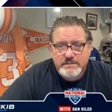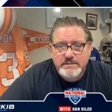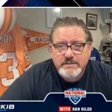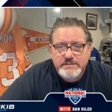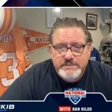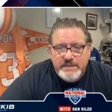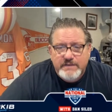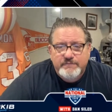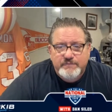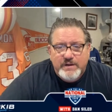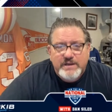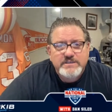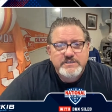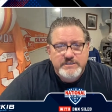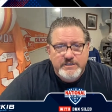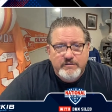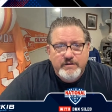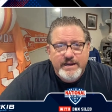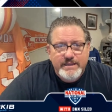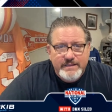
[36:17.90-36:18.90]
CFL is a
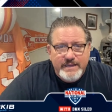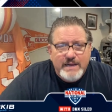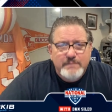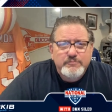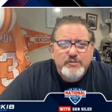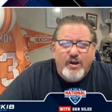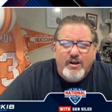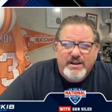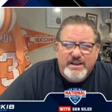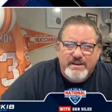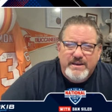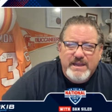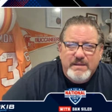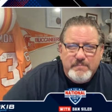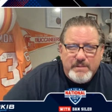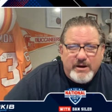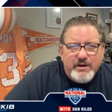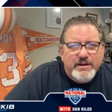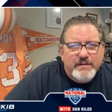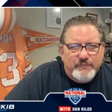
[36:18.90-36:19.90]
great league. I'm talking the
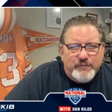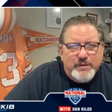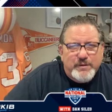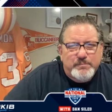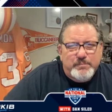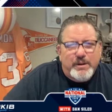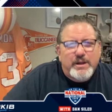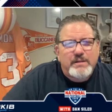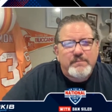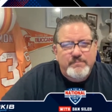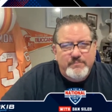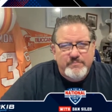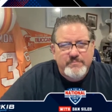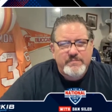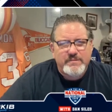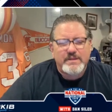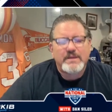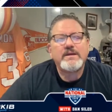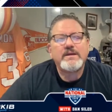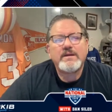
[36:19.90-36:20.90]
American football.
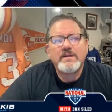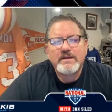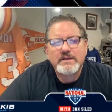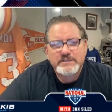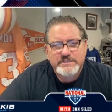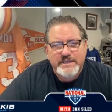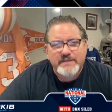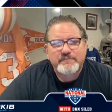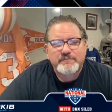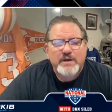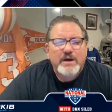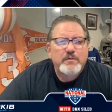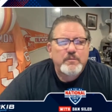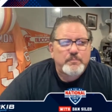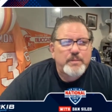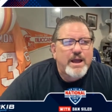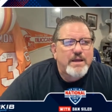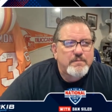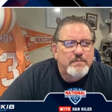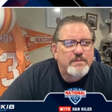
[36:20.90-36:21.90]
CFL would
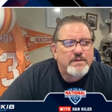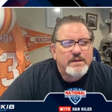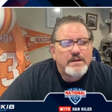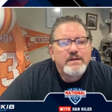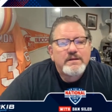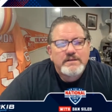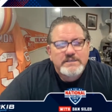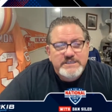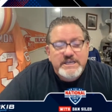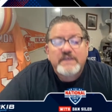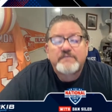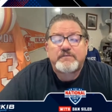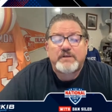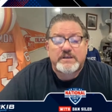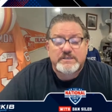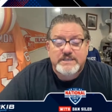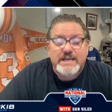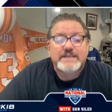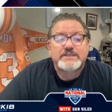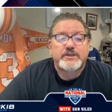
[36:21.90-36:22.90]
probably CFL
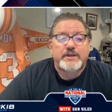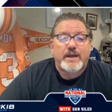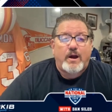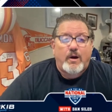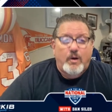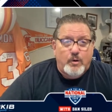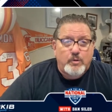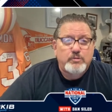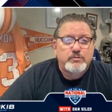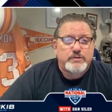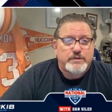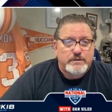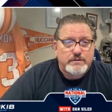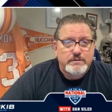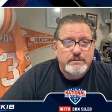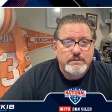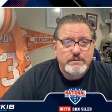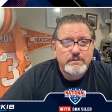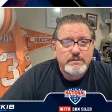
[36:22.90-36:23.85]
is actually older,